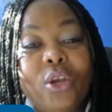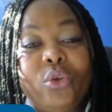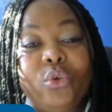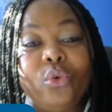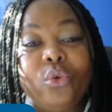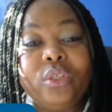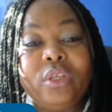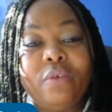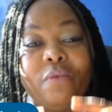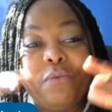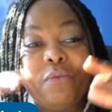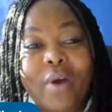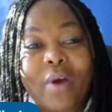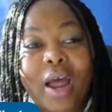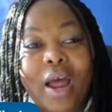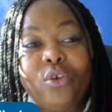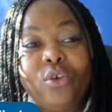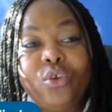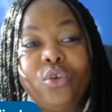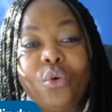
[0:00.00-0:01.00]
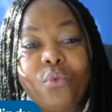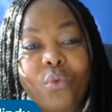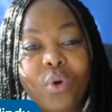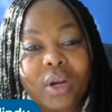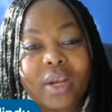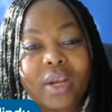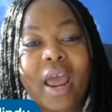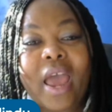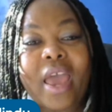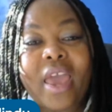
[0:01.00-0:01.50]
you the value of
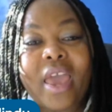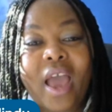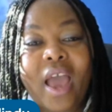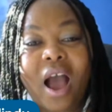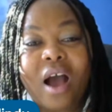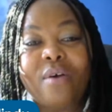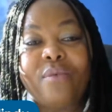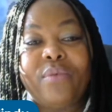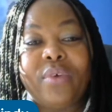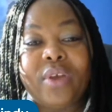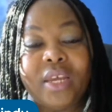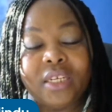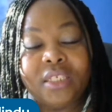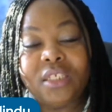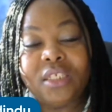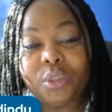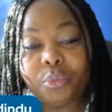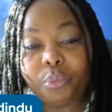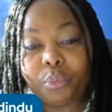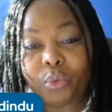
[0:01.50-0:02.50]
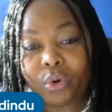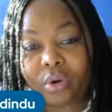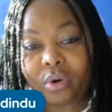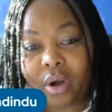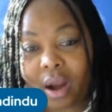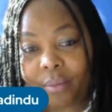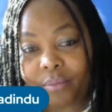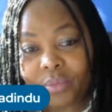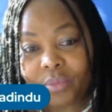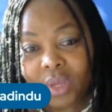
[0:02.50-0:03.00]
what I have in this
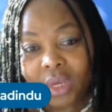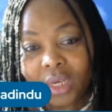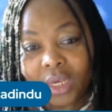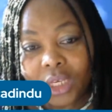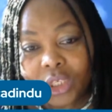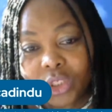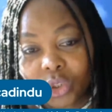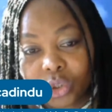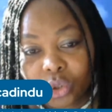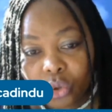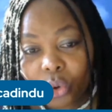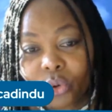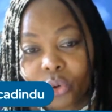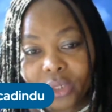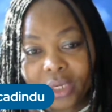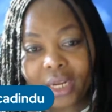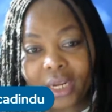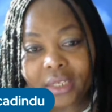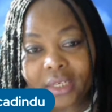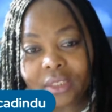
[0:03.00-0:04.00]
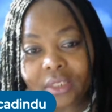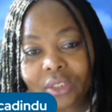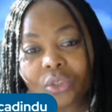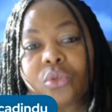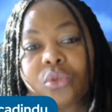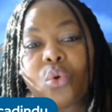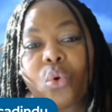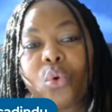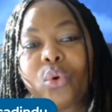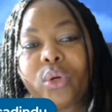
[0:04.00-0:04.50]
program. It's loaded. It's
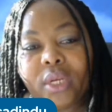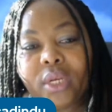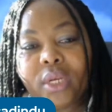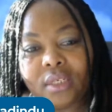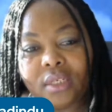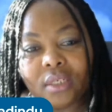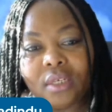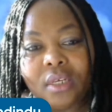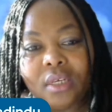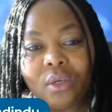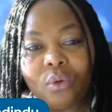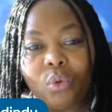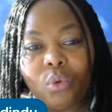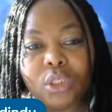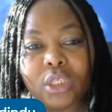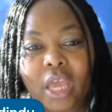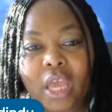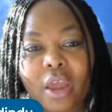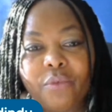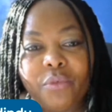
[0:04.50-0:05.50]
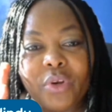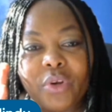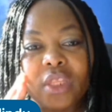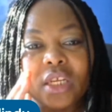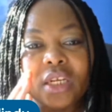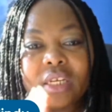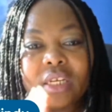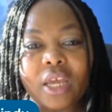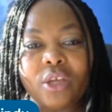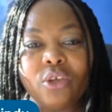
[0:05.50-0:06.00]
loaded with
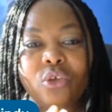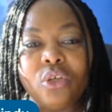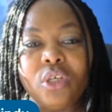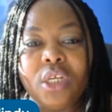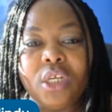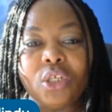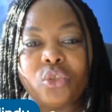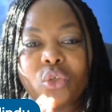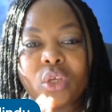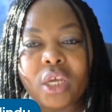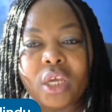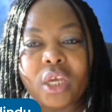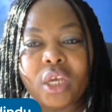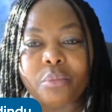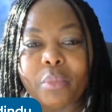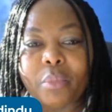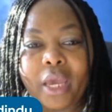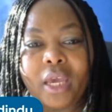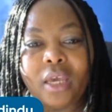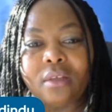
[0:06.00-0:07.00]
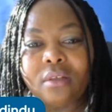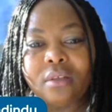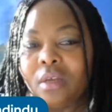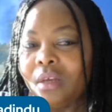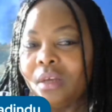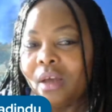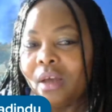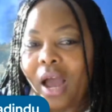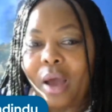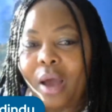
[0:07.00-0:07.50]
everything that you need to get my,
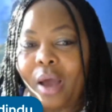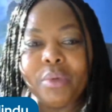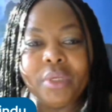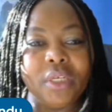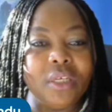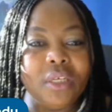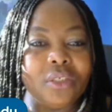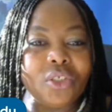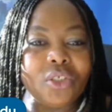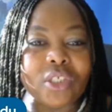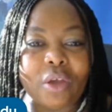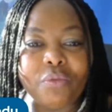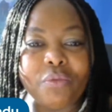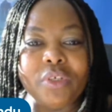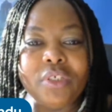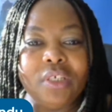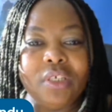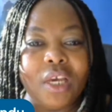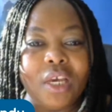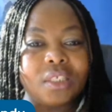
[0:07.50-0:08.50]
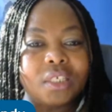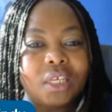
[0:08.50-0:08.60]
how many, 7 years